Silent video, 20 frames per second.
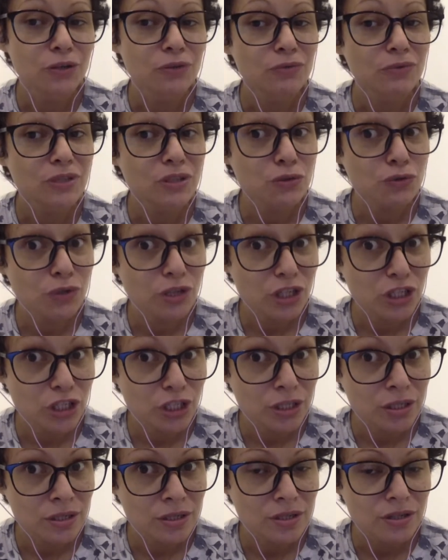
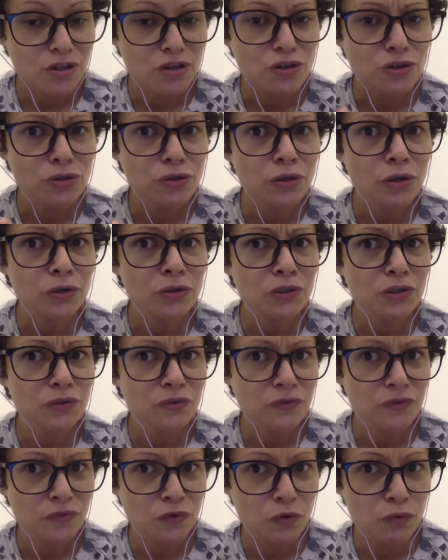restrictions,
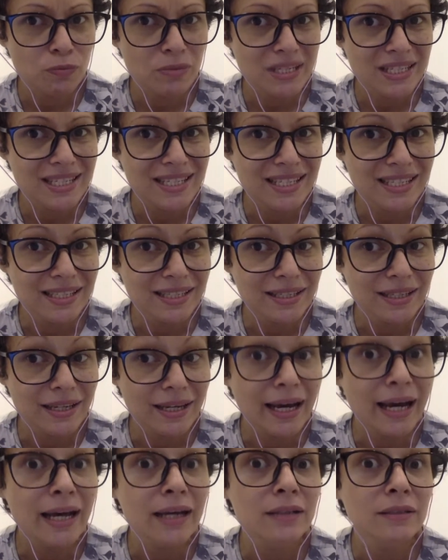non-conformity,
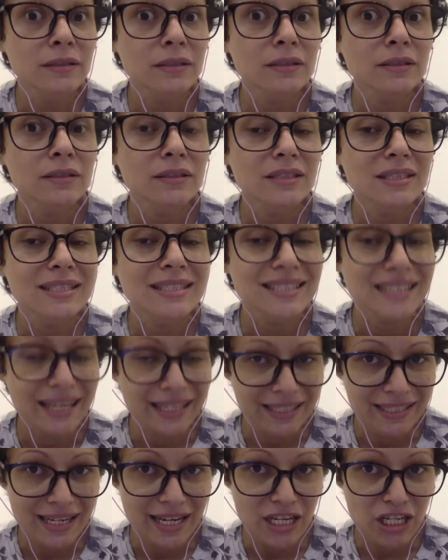and
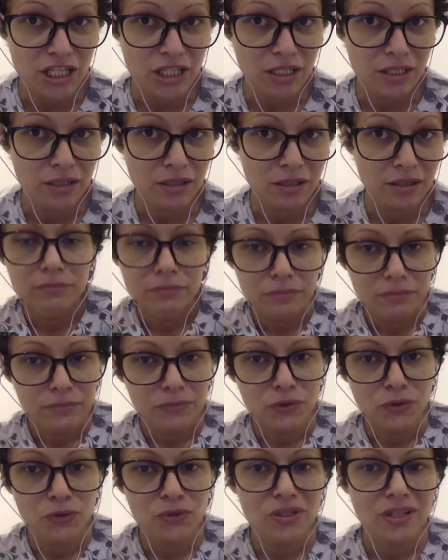stagnation.
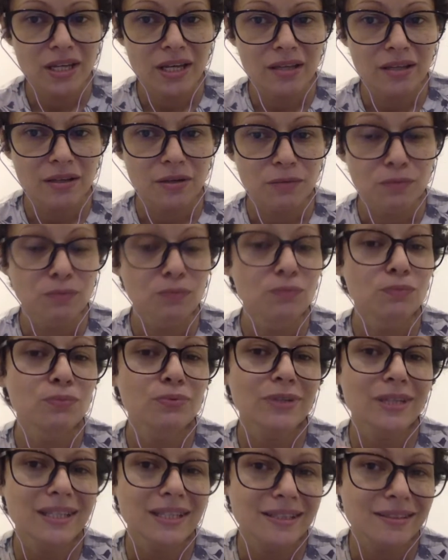Altogether,
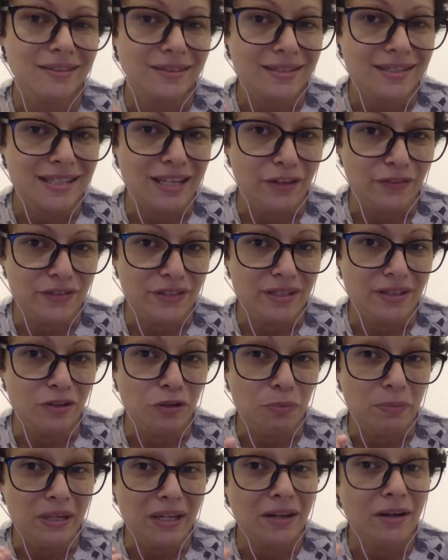bringing ourselves a
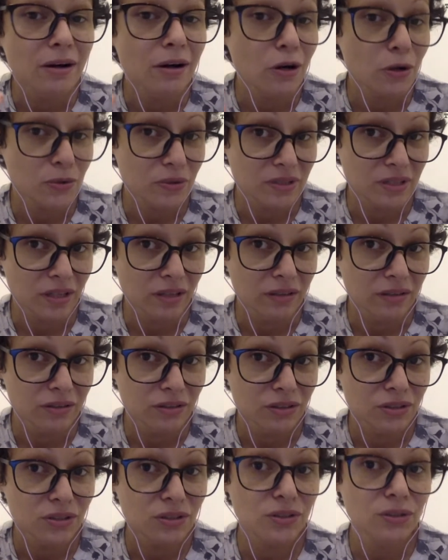little bit closer
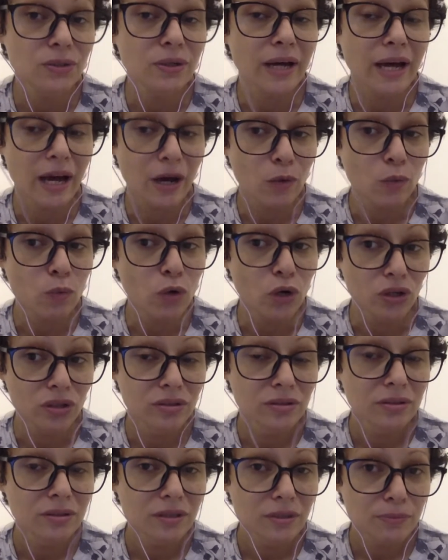to our
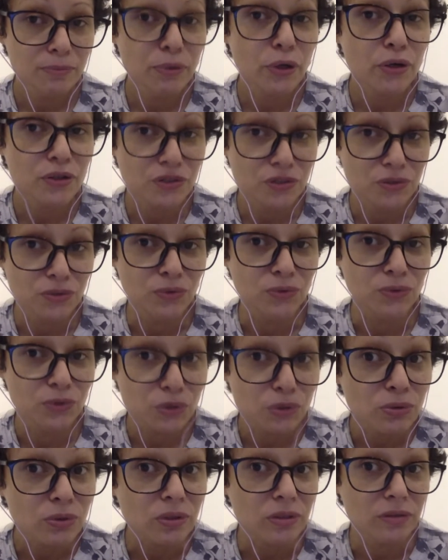personal
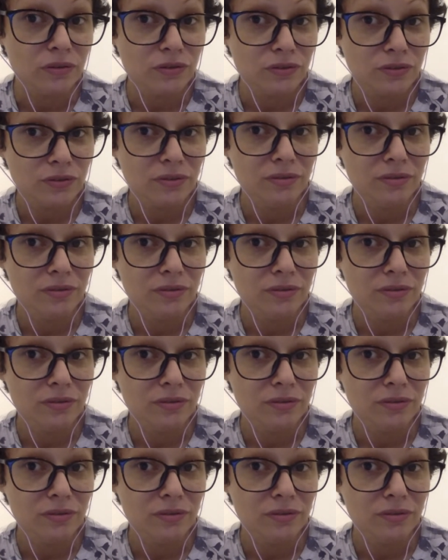truth.